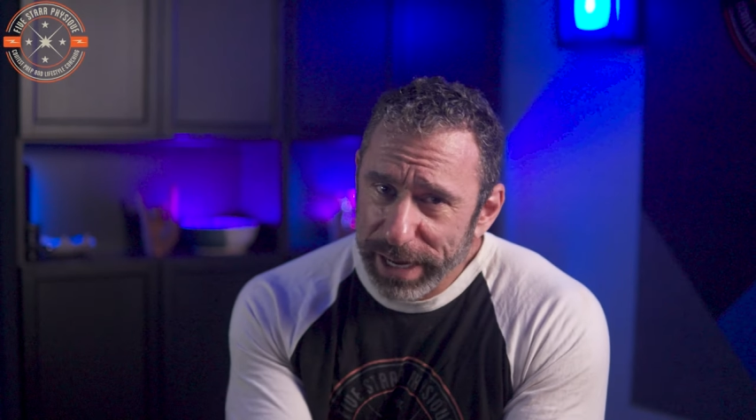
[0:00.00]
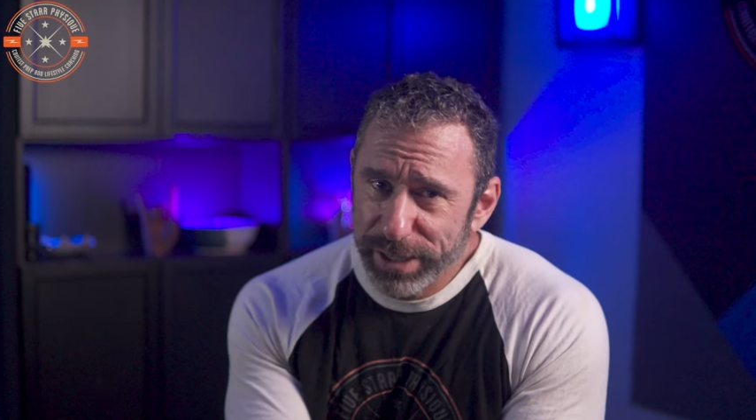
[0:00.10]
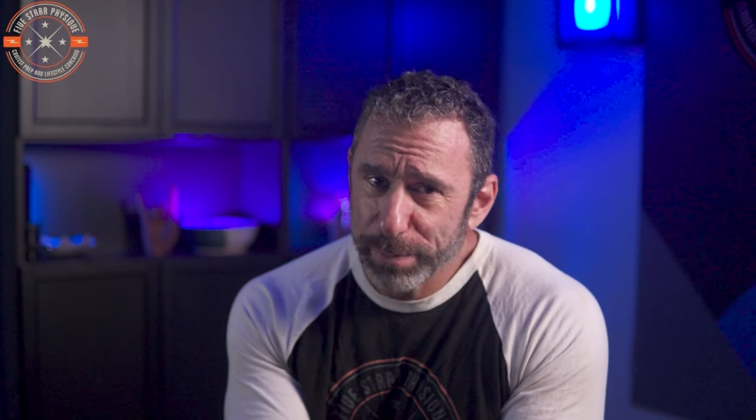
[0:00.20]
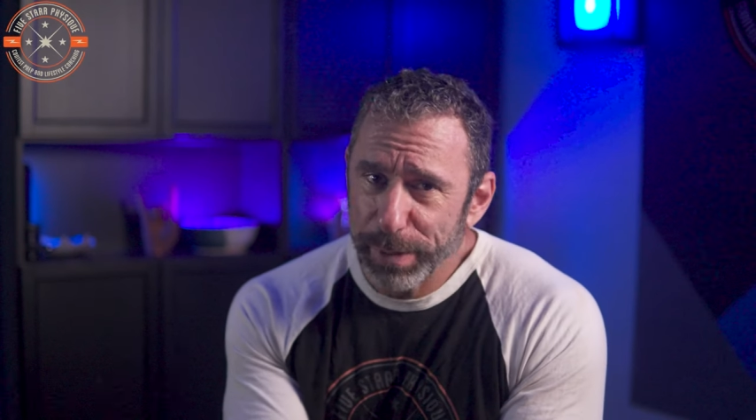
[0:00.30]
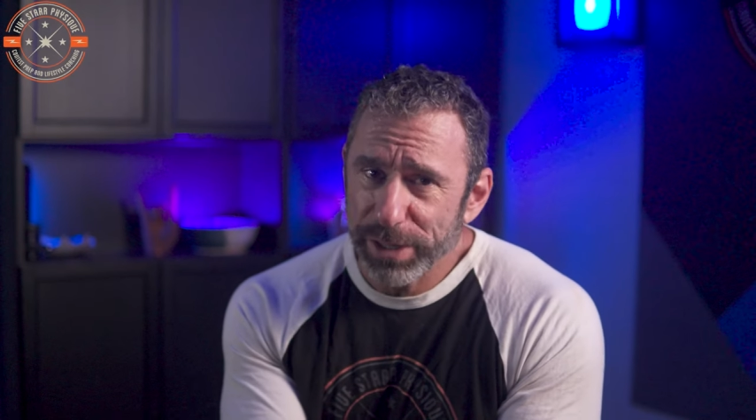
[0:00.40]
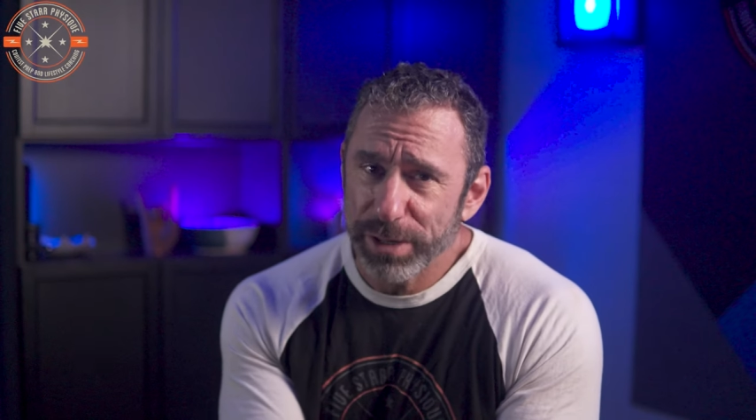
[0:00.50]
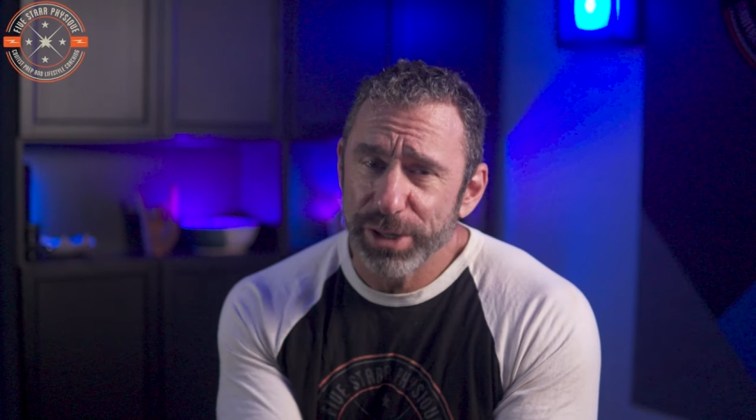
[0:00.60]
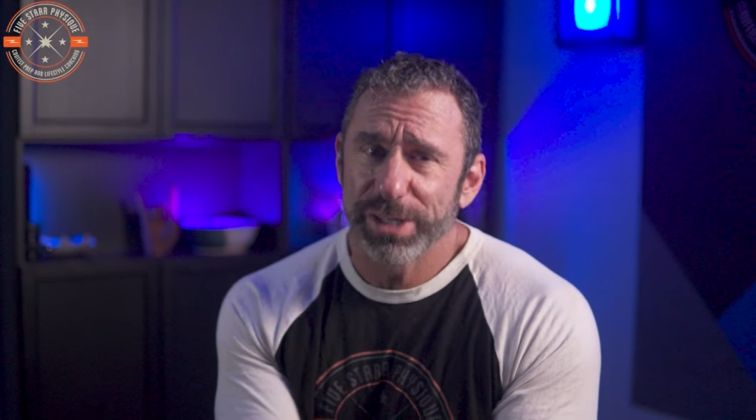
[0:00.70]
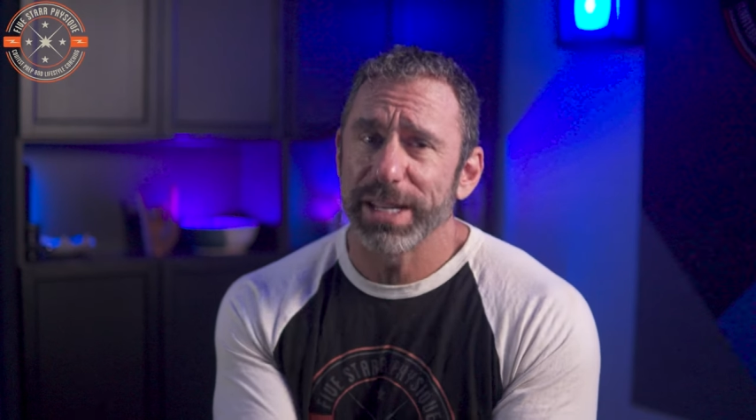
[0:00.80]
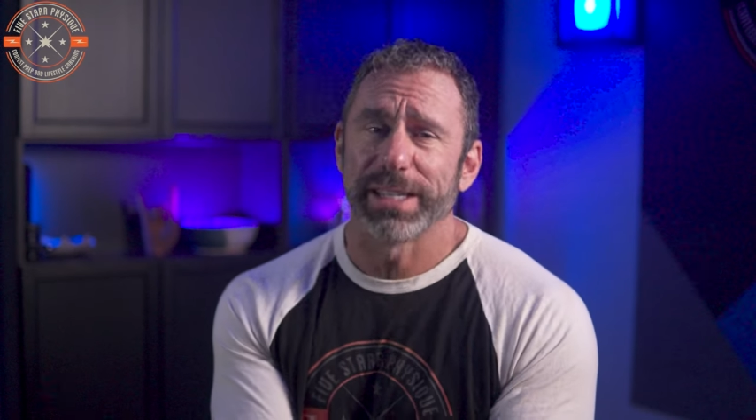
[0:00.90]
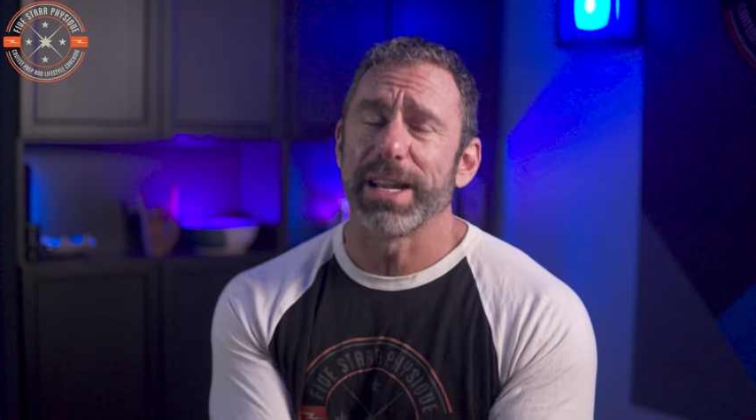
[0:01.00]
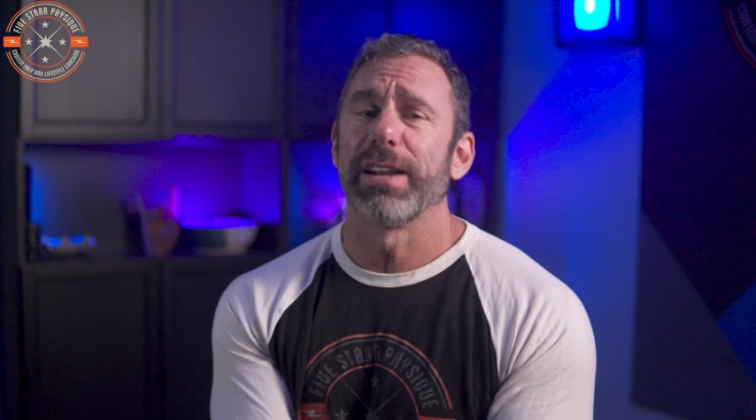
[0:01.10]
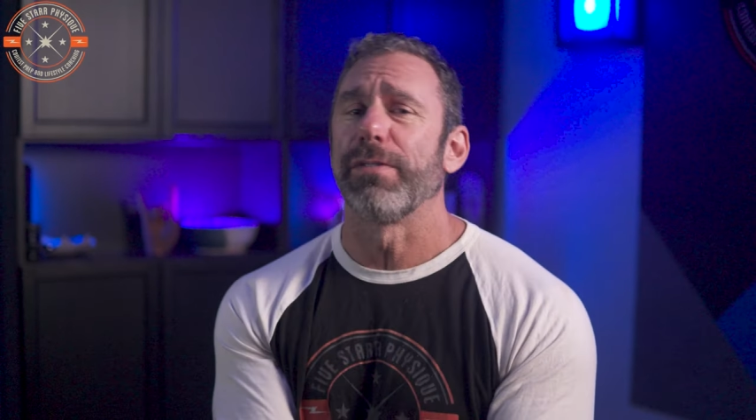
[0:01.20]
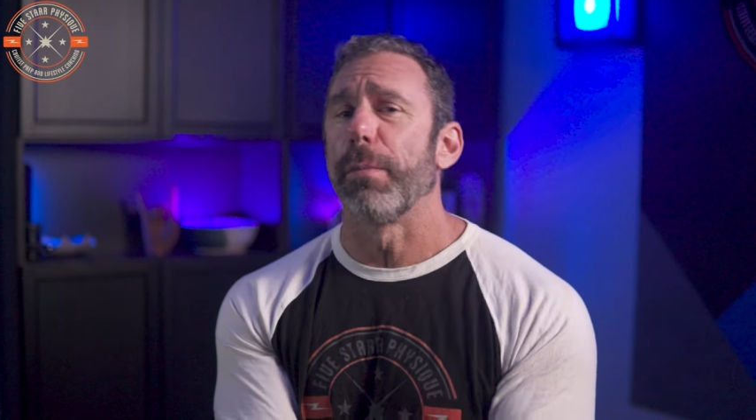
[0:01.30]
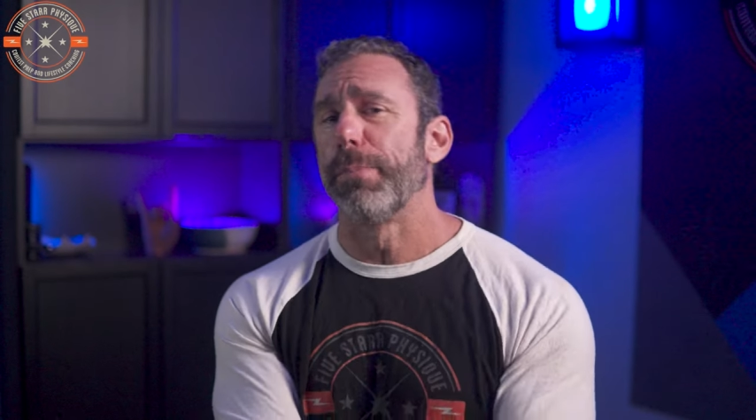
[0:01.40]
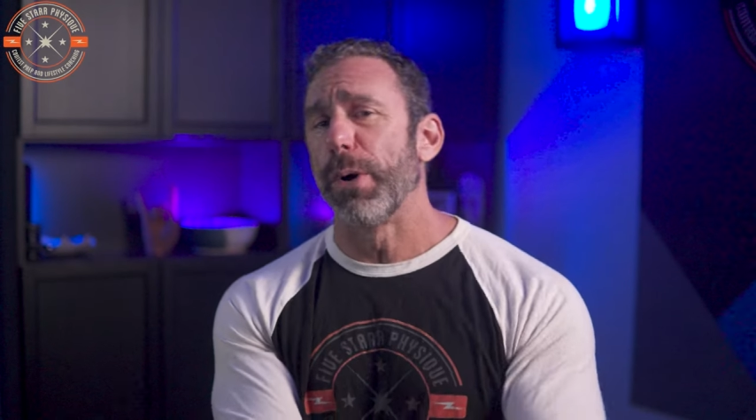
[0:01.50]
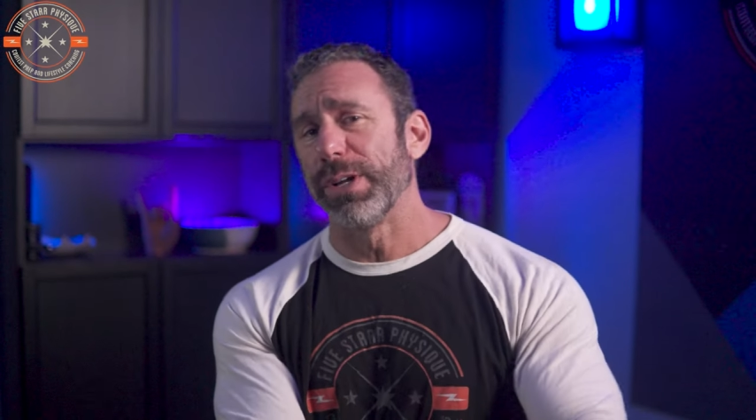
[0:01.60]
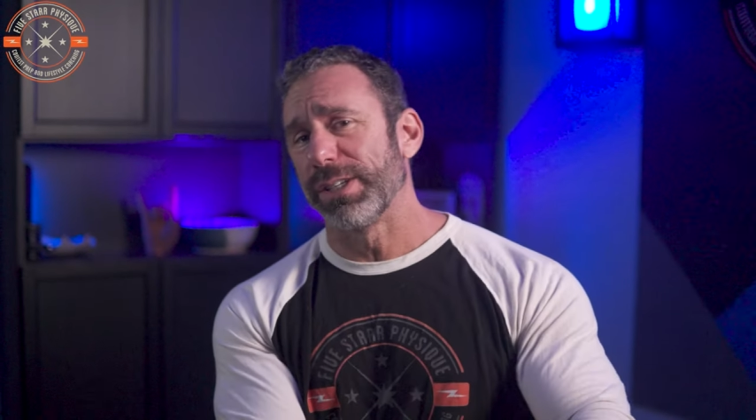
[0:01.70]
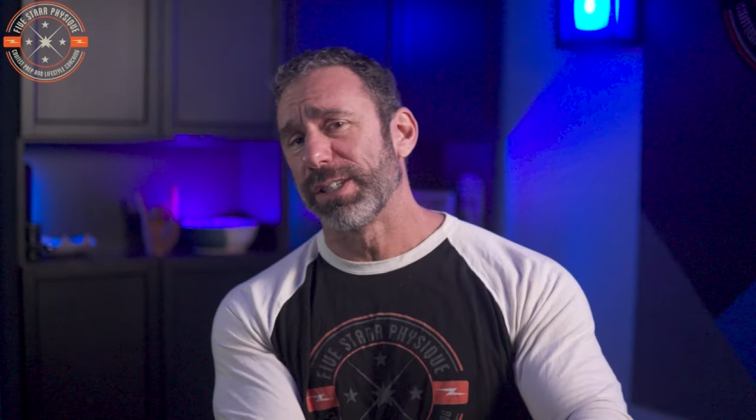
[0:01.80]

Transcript: exhibitions as kind of a bonus